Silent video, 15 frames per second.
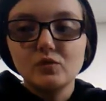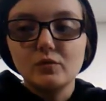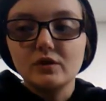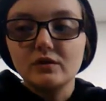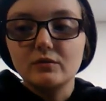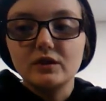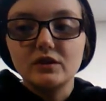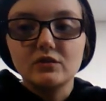
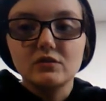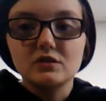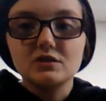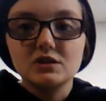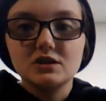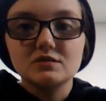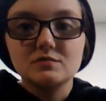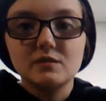what are you
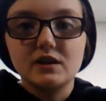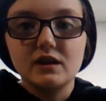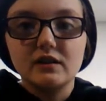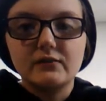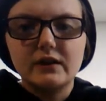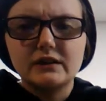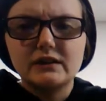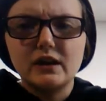gonna judge me on?
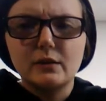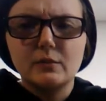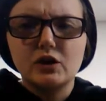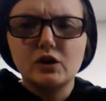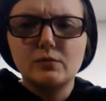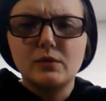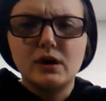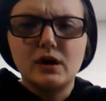The fact that I'm a
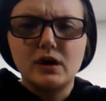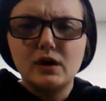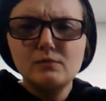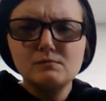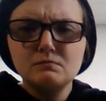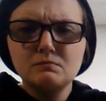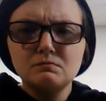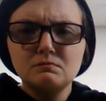good
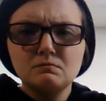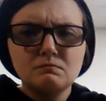mom?